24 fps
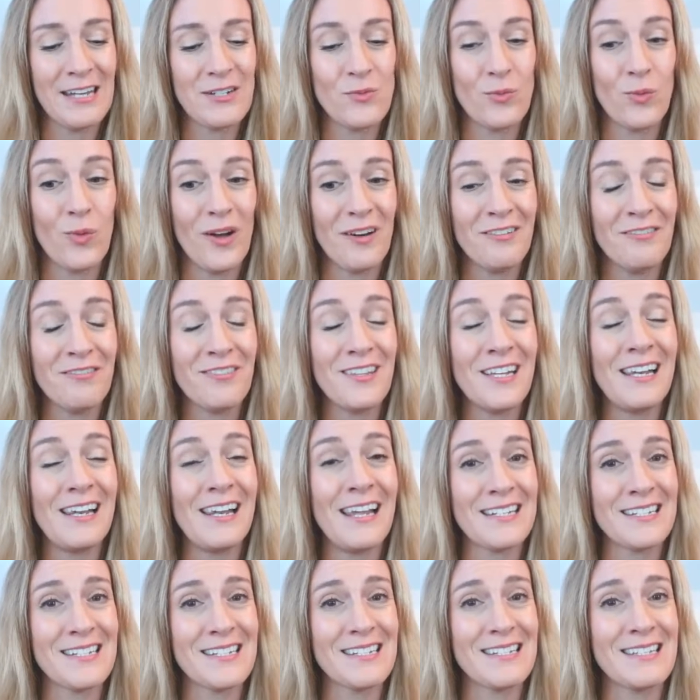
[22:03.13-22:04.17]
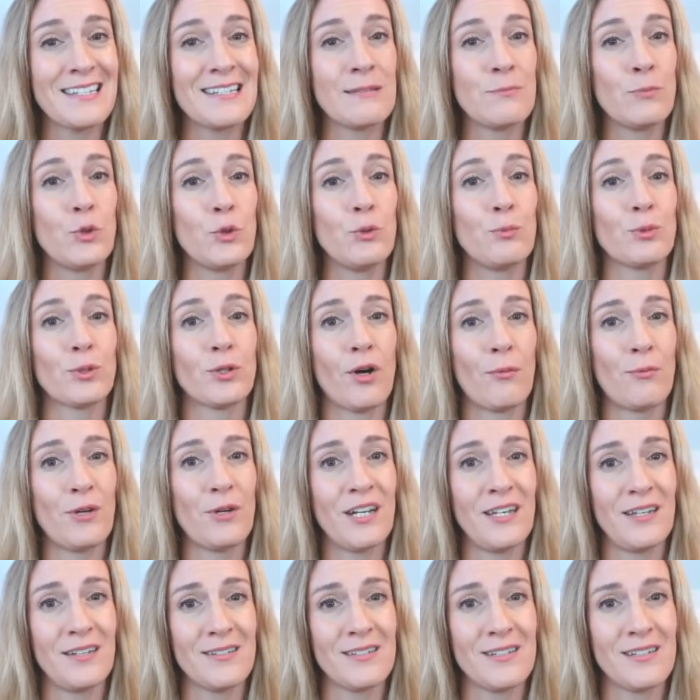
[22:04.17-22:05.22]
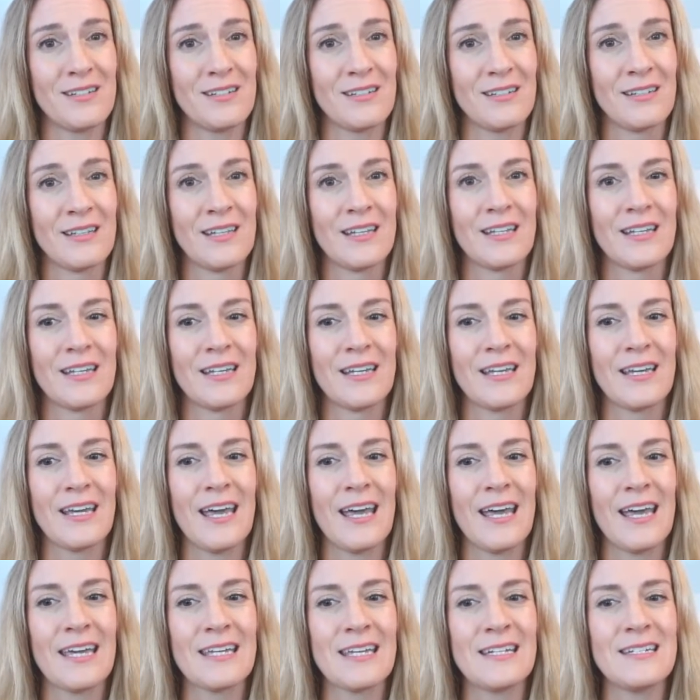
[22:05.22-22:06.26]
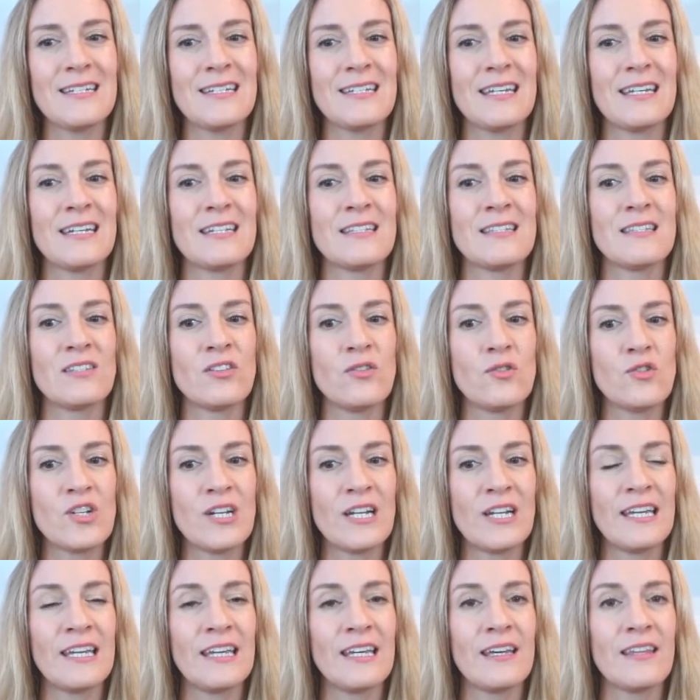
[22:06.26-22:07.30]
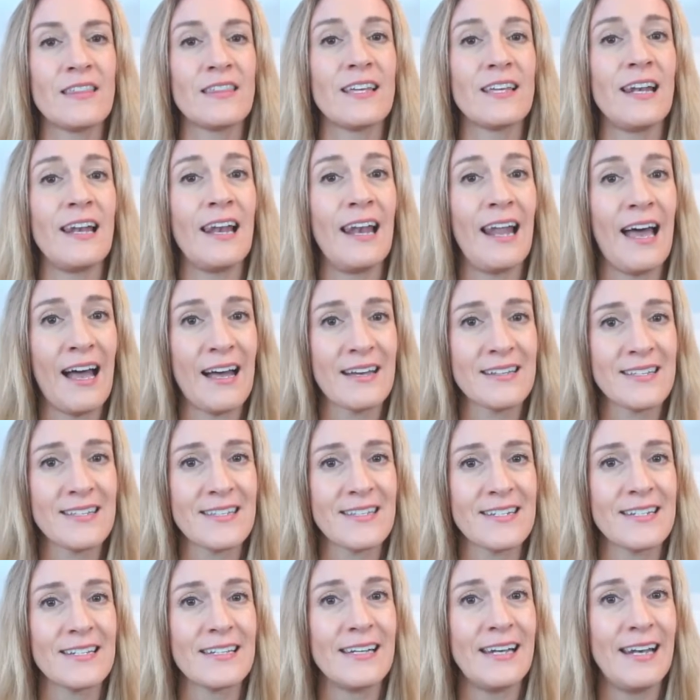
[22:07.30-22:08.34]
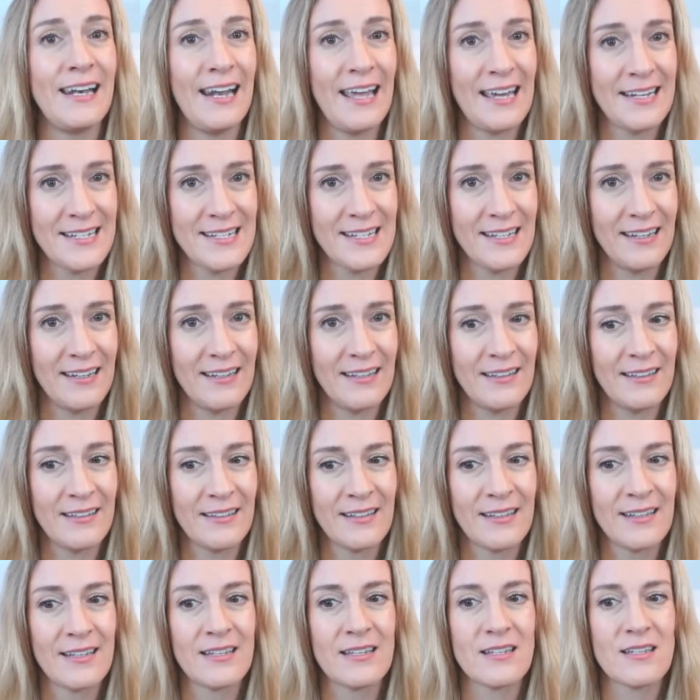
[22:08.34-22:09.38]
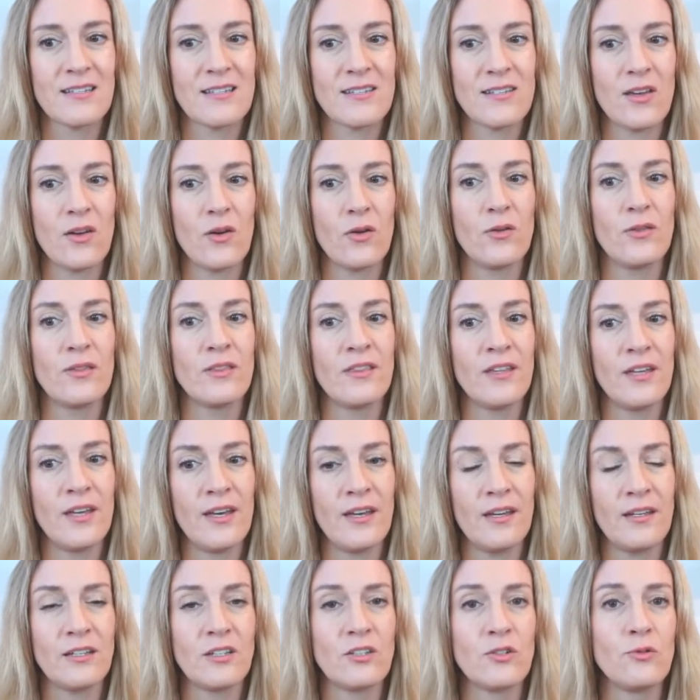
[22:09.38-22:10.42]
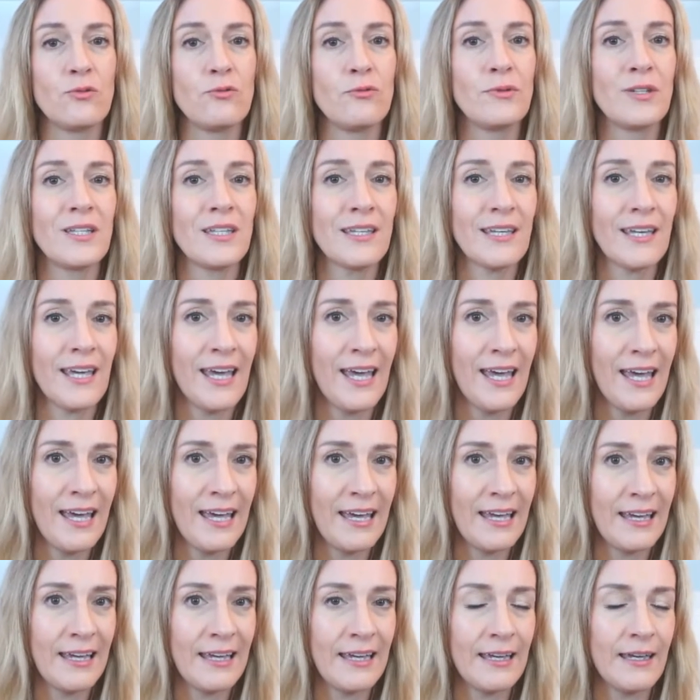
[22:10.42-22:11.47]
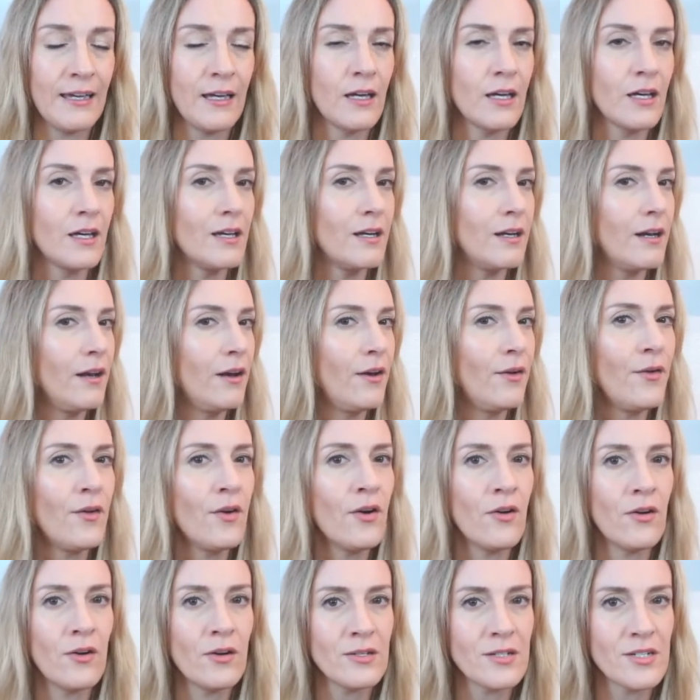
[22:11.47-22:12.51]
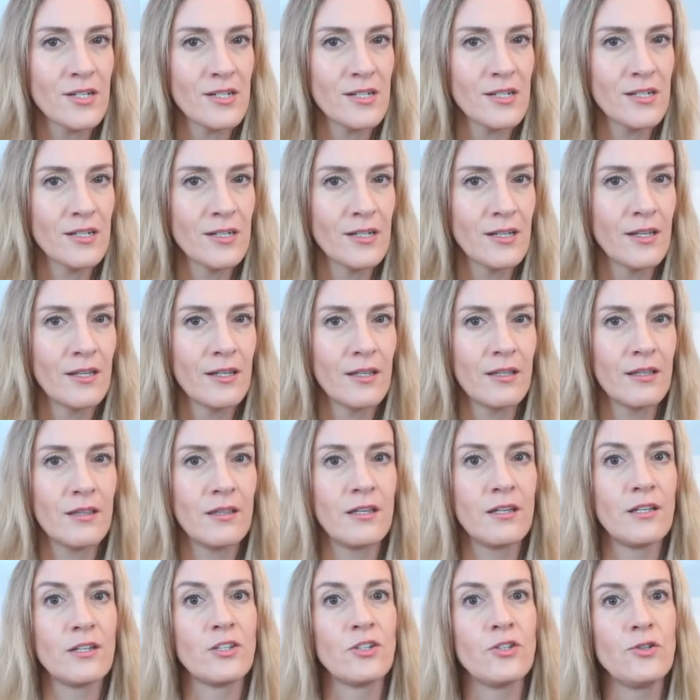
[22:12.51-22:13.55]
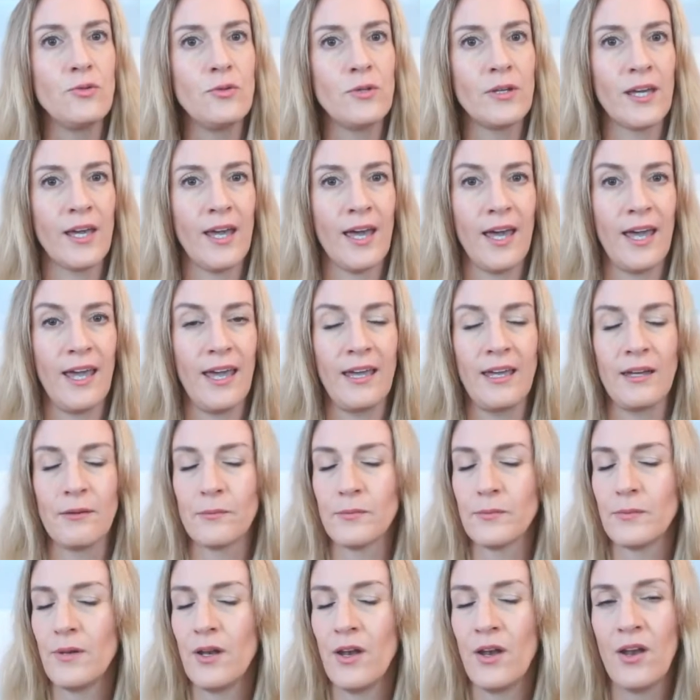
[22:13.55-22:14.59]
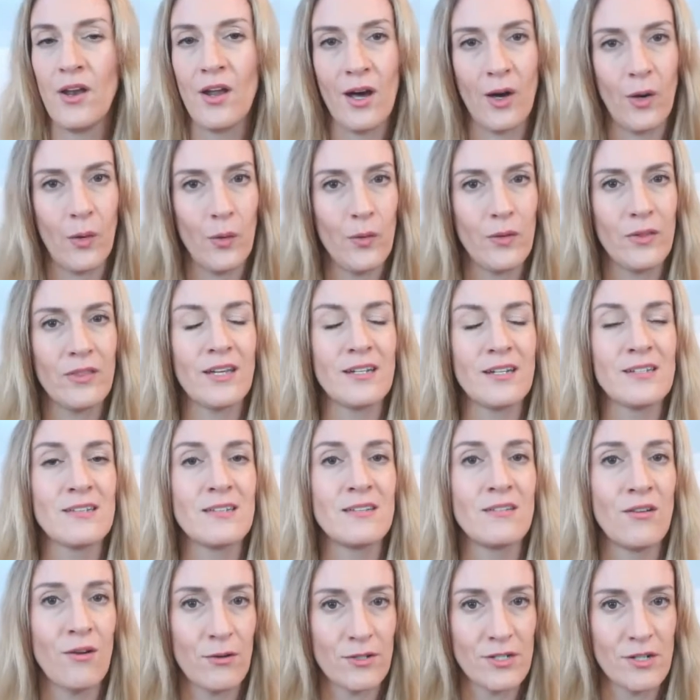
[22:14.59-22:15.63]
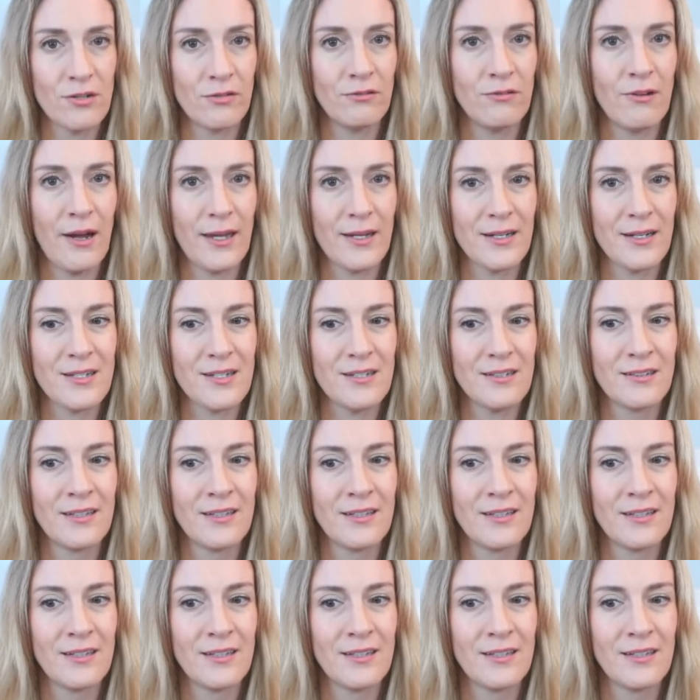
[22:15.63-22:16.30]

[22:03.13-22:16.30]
one of the letters is more prominent, and it is usually the last letter. So the UK, not the UK. No, that is not correct.